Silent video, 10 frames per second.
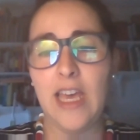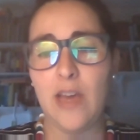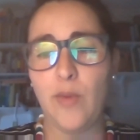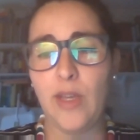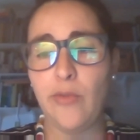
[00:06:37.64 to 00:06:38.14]

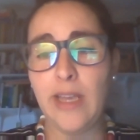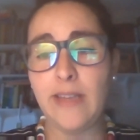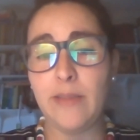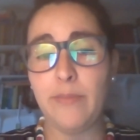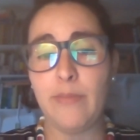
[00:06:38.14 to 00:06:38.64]
We
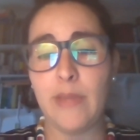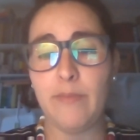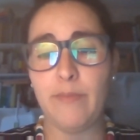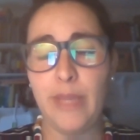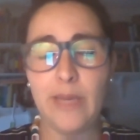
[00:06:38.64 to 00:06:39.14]
create a
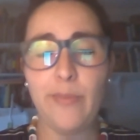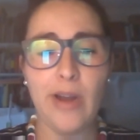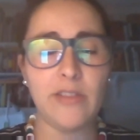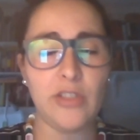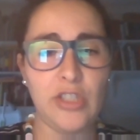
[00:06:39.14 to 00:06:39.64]
big
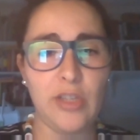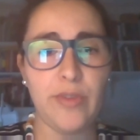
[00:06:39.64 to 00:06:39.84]
partnership